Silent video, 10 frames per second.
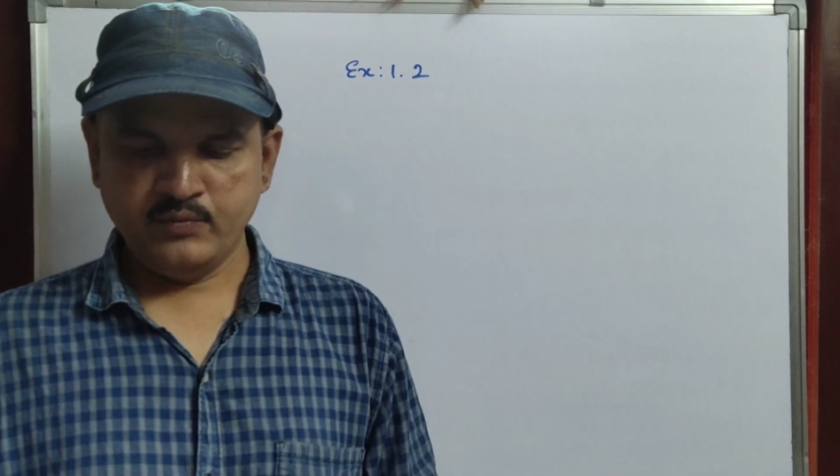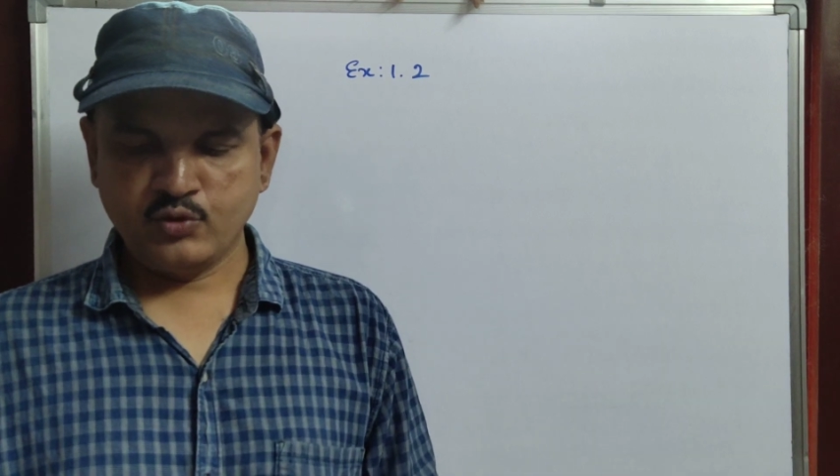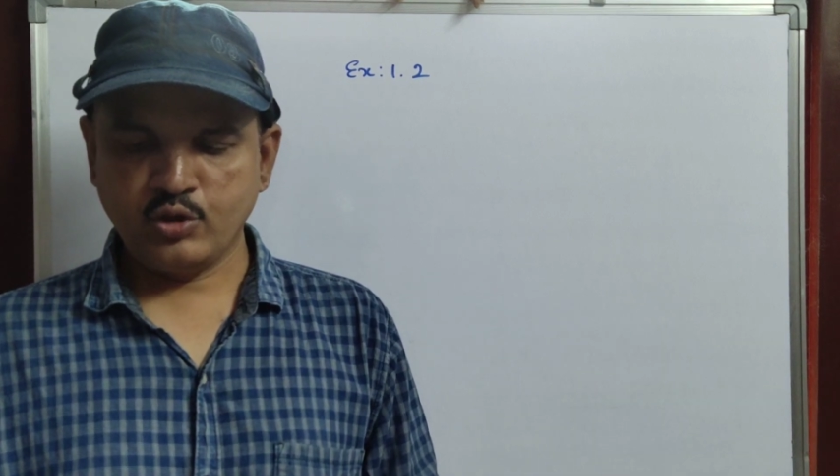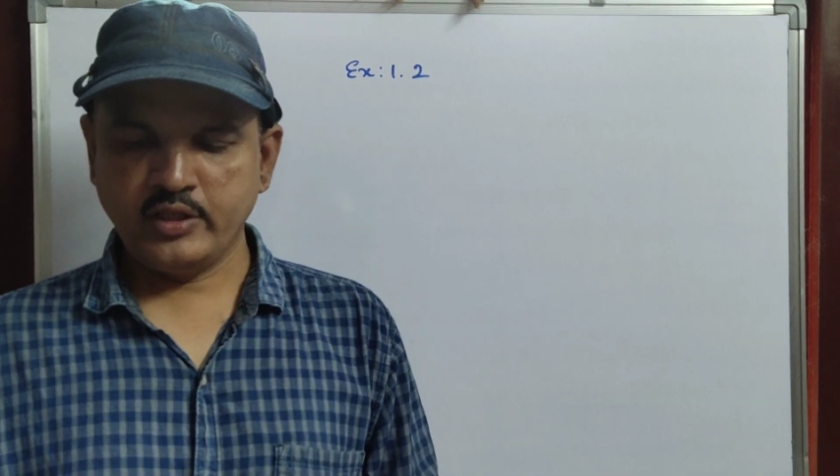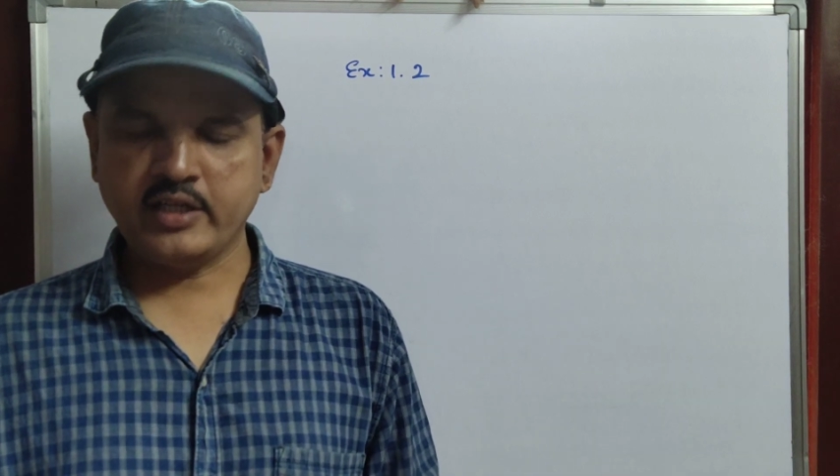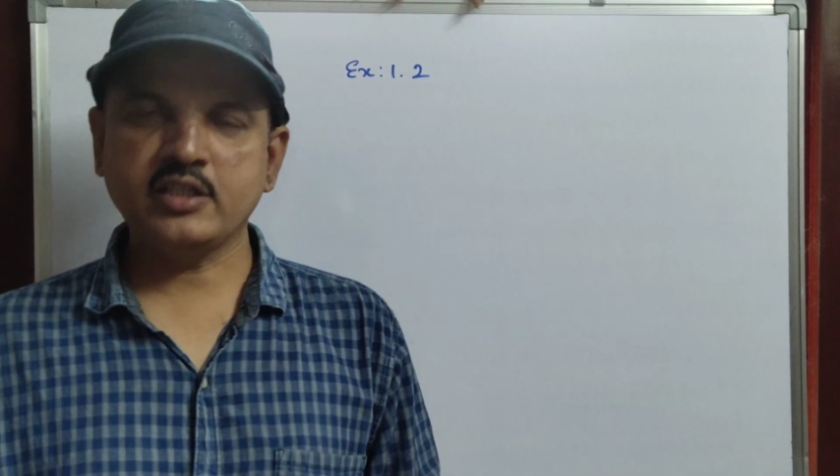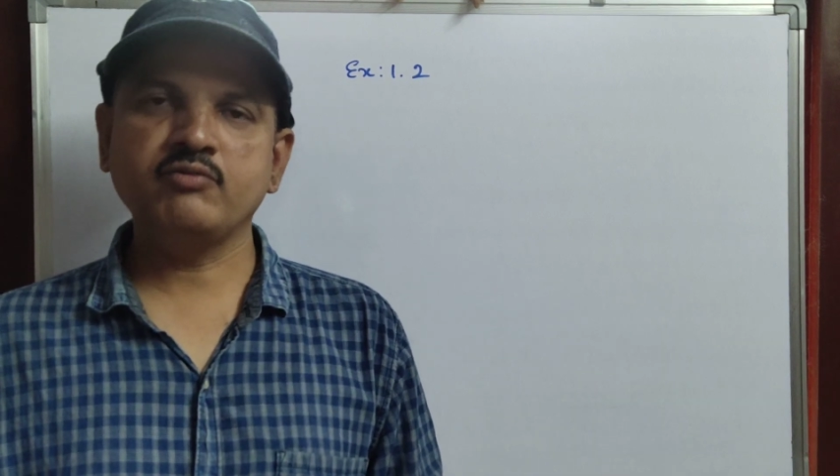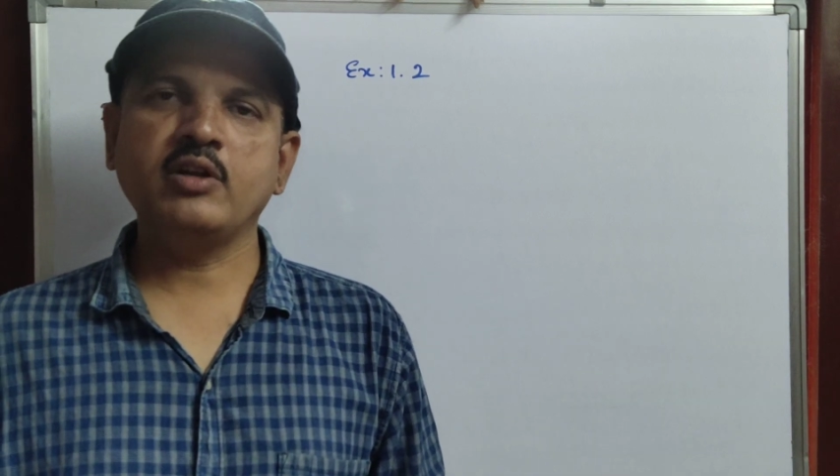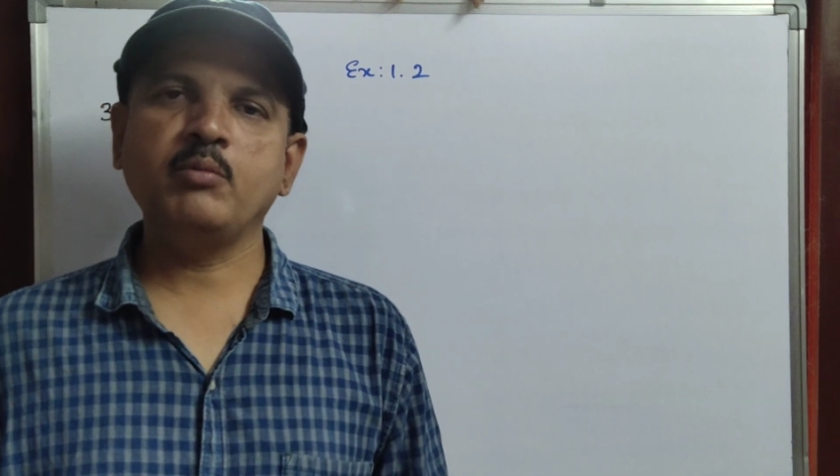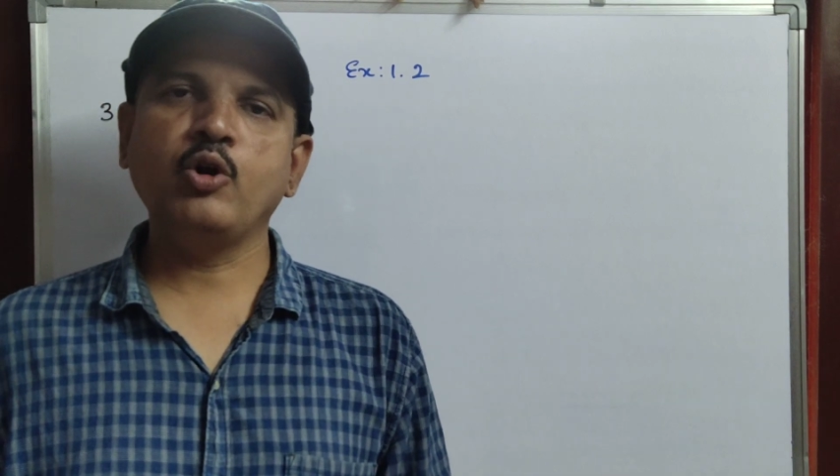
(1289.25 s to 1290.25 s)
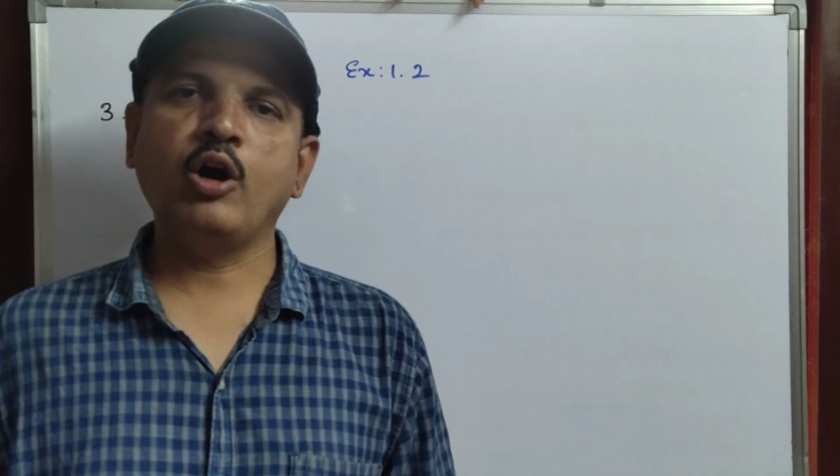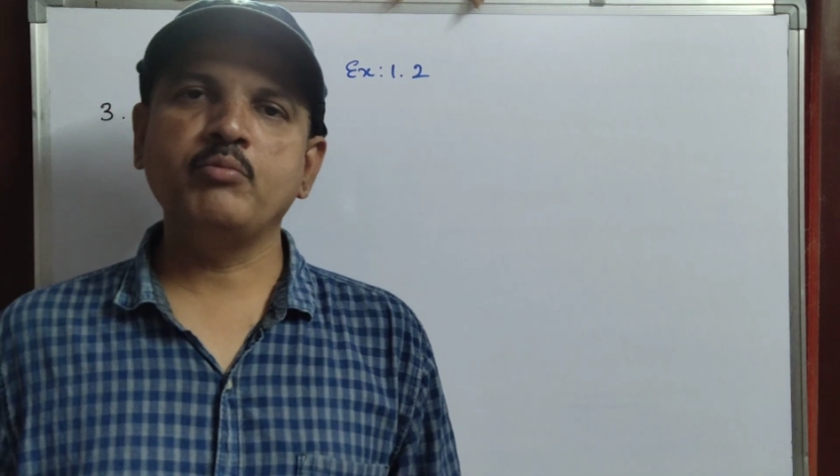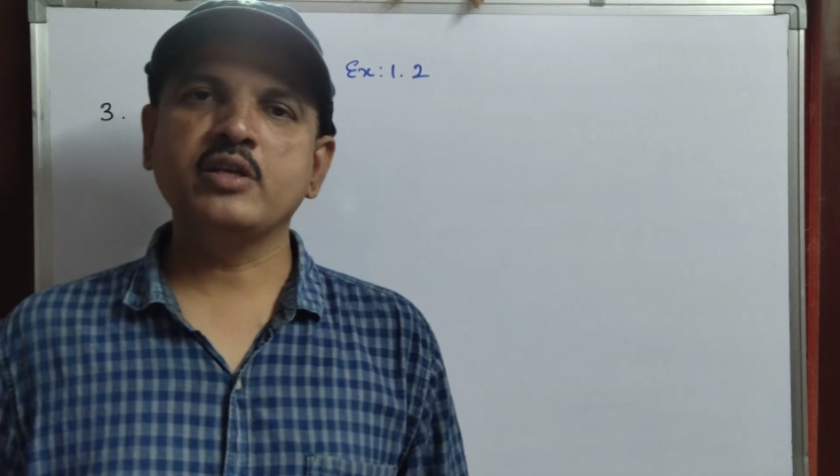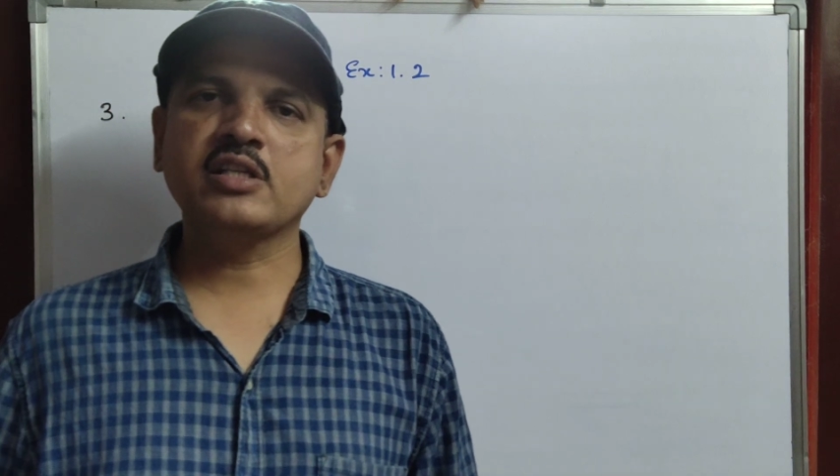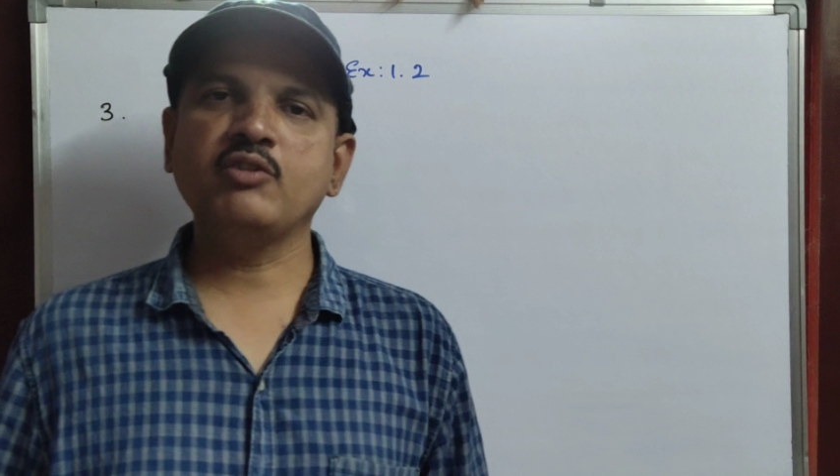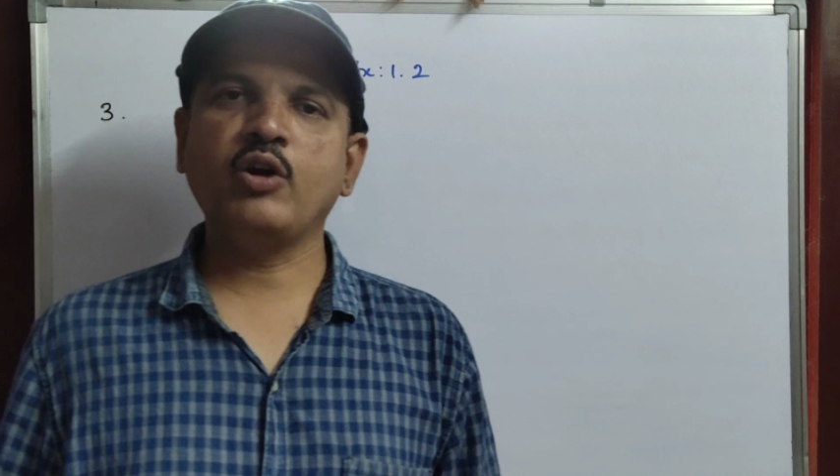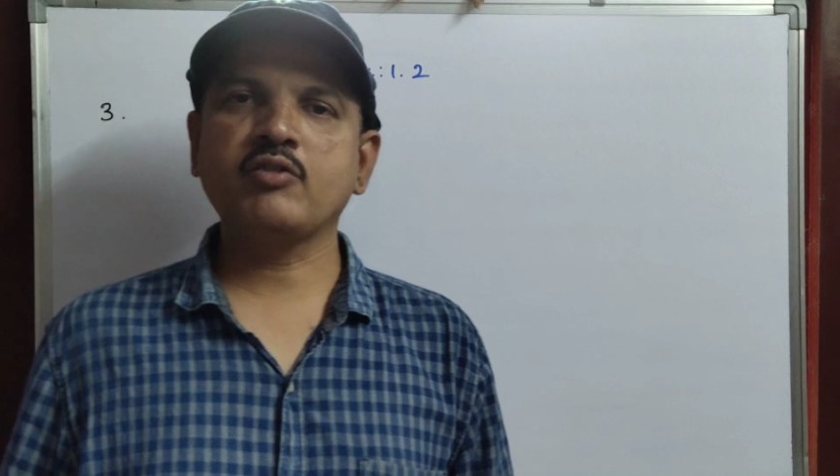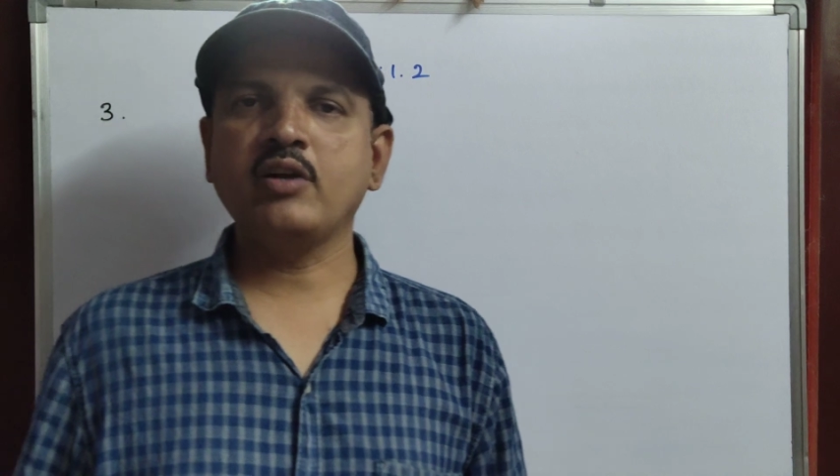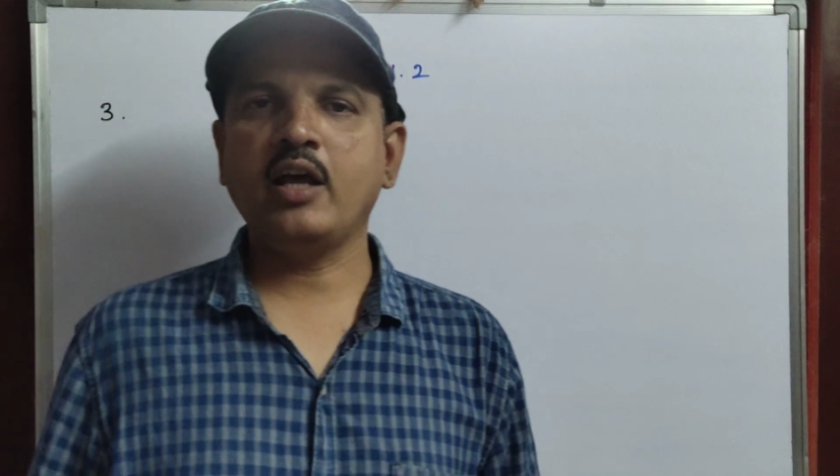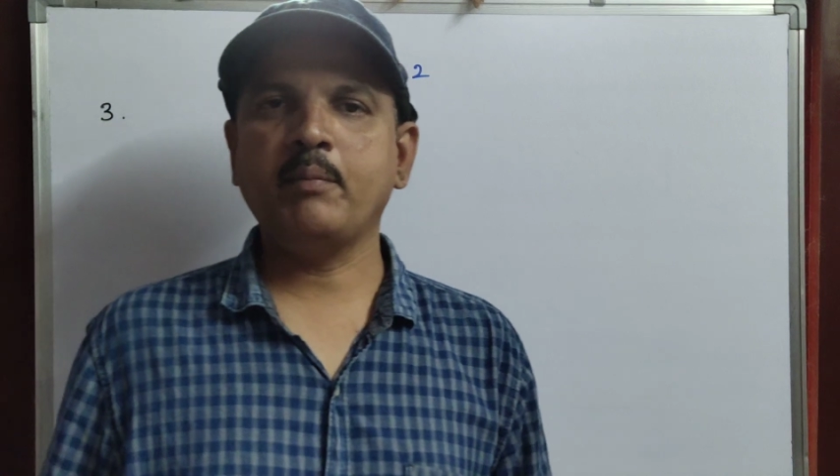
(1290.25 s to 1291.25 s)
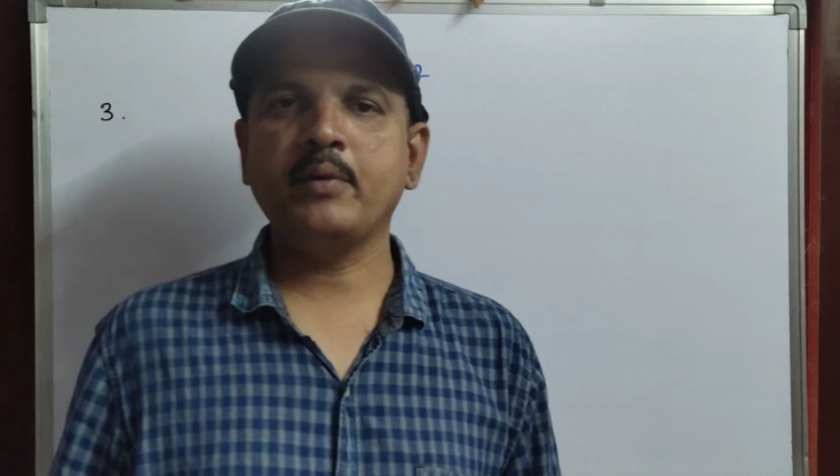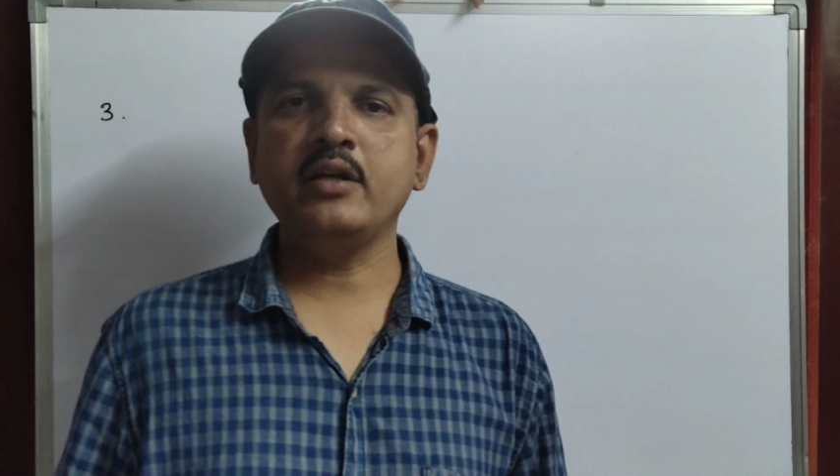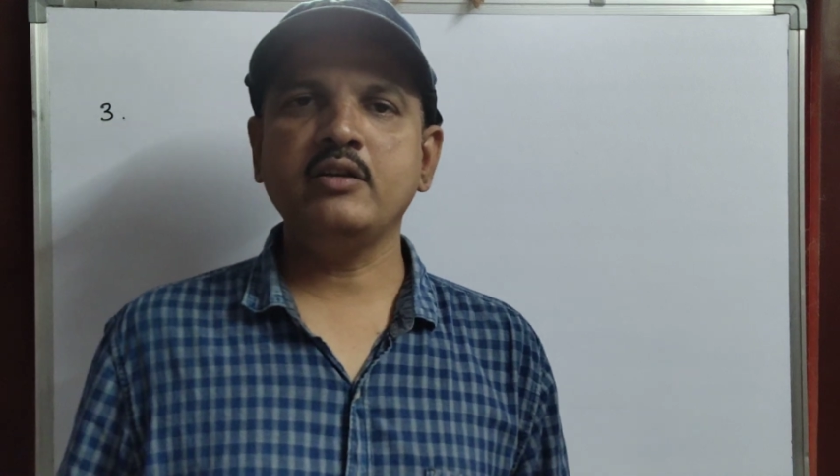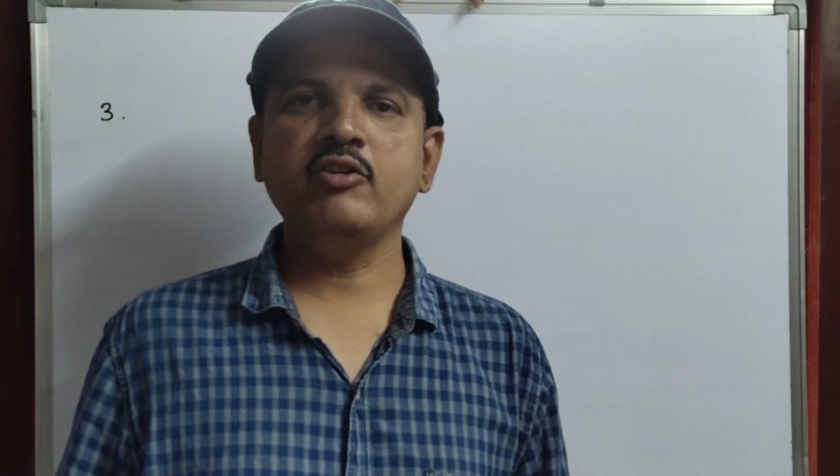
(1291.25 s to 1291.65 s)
So that team will be obviously what will happen?